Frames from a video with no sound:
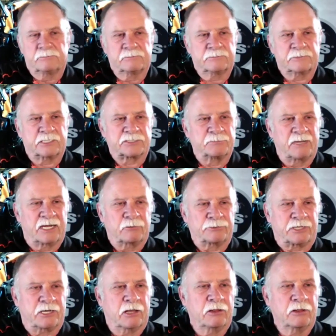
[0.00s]
doesn't matter what the
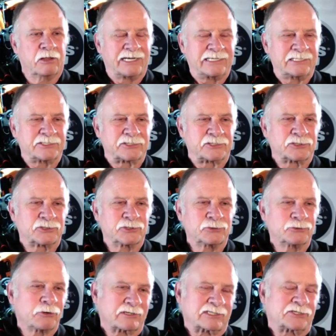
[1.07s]
color line is, it's too
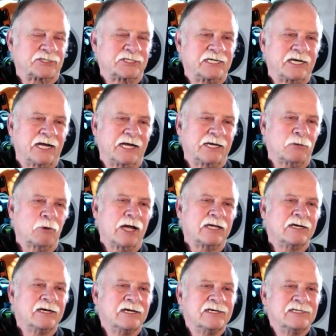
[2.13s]
dark to see it anyway.
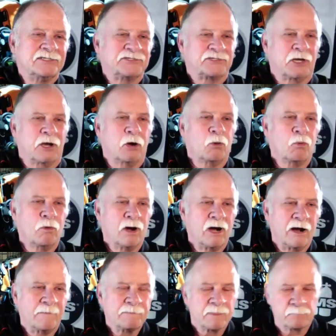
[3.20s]

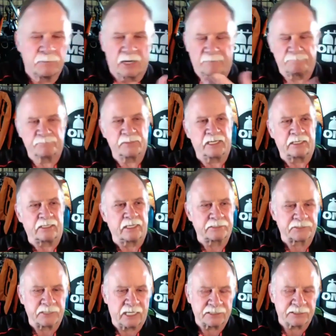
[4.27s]
So, but
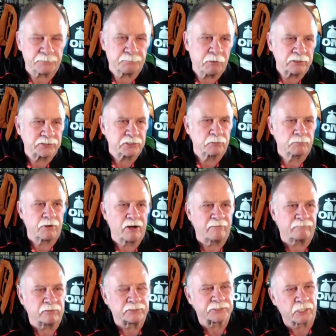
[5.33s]
that's a personal
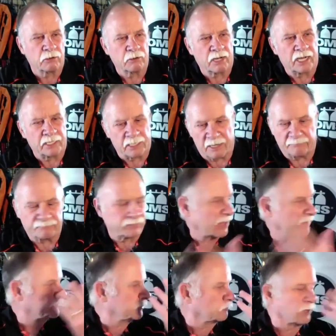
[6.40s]
preference. So I've
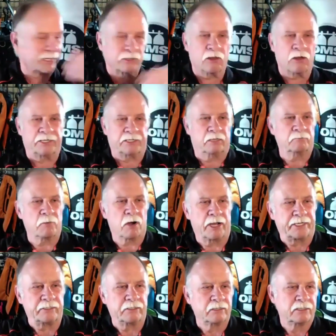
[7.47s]
left the red line on
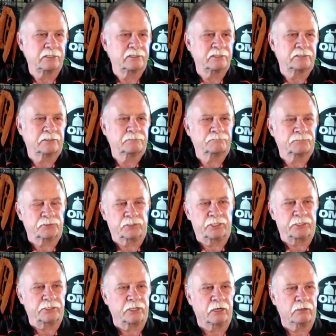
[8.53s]
mine. So there
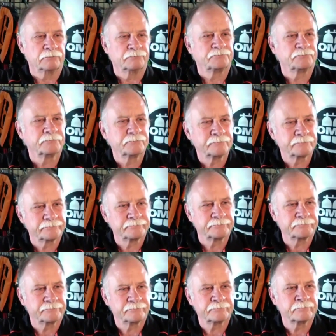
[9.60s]
you go.
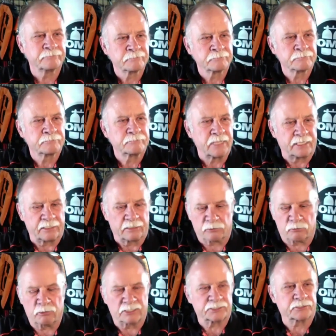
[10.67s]
Any other
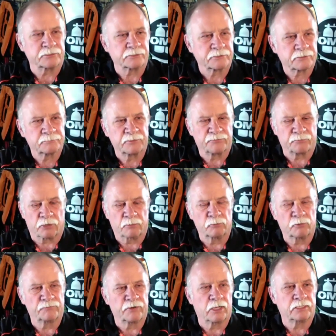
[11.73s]
questions before I
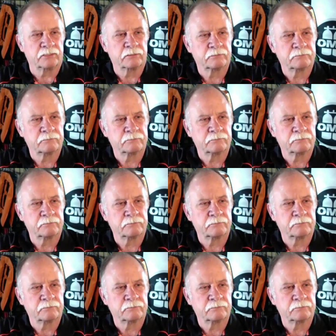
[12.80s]
move on?